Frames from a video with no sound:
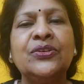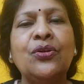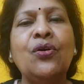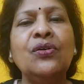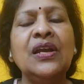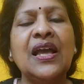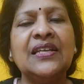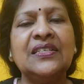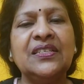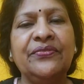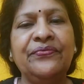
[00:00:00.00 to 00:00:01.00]
long
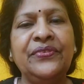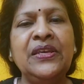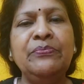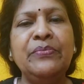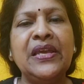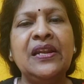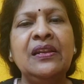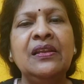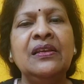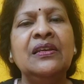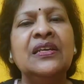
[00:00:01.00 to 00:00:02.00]
as the female
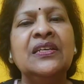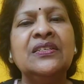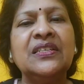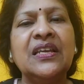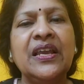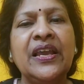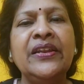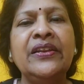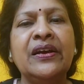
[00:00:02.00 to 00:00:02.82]
is in